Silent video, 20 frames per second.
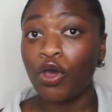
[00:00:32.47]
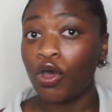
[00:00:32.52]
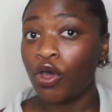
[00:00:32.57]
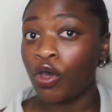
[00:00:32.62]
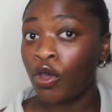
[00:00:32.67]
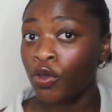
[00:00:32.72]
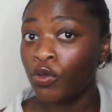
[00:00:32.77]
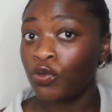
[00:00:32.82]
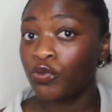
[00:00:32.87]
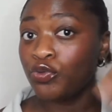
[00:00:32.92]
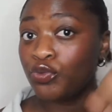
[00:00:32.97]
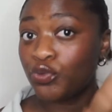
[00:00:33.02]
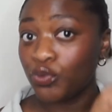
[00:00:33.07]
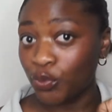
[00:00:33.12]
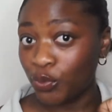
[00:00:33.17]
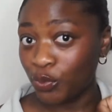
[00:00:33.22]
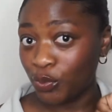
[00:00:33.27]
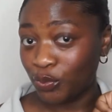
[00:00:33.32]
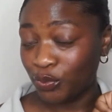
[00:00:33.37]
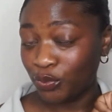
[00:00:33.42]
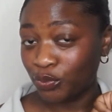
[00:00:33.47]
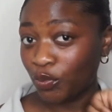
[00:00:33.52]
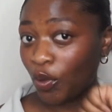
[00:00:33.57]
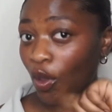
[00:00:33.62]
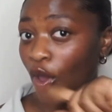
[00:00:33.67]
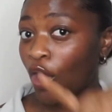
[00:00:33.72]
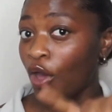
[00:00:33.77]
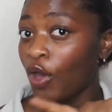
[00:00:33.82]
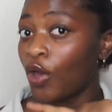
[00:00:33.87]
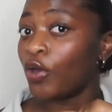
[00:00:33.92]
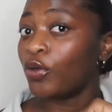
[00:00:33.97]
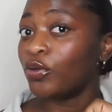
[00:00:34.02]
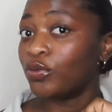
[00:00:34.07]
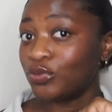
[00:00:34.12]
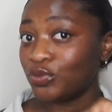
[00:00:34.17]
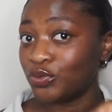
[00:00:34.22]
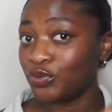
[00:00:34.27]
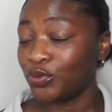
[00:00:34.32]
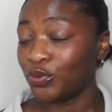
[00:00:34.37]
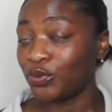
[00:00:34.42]
Un,
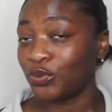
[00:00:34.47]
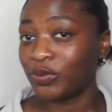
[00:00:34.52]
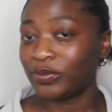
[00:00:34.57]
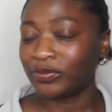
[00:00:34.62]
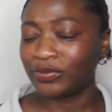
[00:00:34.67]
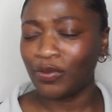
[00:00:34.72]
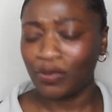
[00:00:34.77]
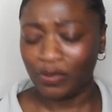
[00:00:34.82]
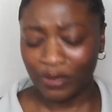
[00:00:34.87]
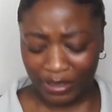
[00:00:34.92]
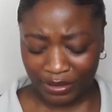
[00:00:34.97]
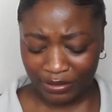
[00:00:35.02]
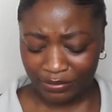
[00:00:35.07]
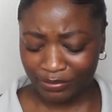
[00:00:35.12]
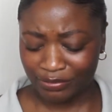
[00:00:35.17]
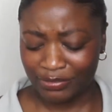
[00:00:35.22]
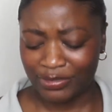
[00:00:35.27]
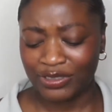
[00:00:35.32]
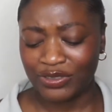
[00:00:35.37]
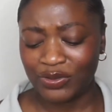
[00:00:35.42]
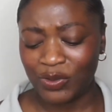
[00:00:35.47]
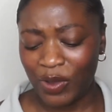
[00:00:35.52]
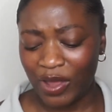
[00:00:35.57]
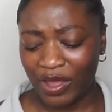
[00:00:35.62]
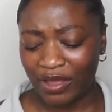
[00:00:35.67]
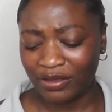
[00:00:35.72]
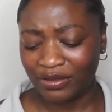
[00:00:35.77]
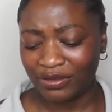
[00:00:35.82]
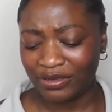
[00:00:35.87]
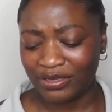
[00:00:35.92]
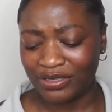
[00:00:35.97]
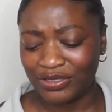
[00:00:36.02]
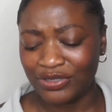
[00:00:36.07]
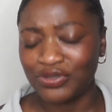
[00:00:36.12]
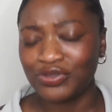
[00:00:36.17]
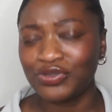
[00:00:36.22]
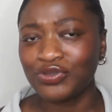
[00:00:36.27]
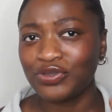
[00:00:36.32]
deux. No, it's not un, it's